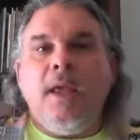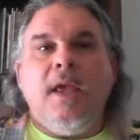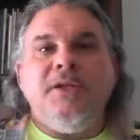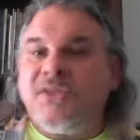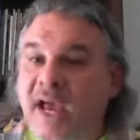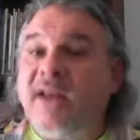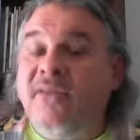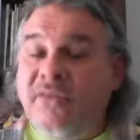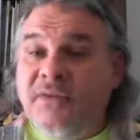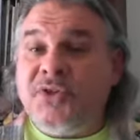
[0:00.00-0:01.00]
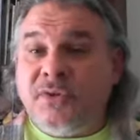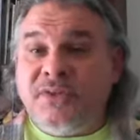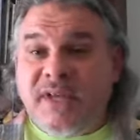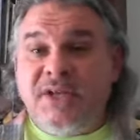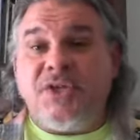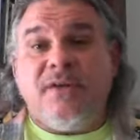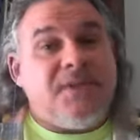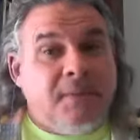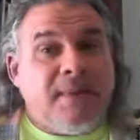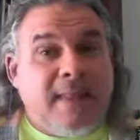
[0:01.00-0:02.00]
And just kind of a visualization of
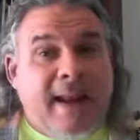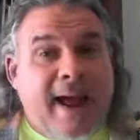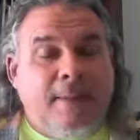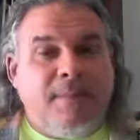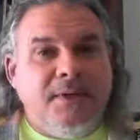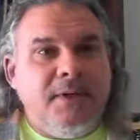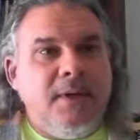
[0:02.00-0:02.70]
something that happened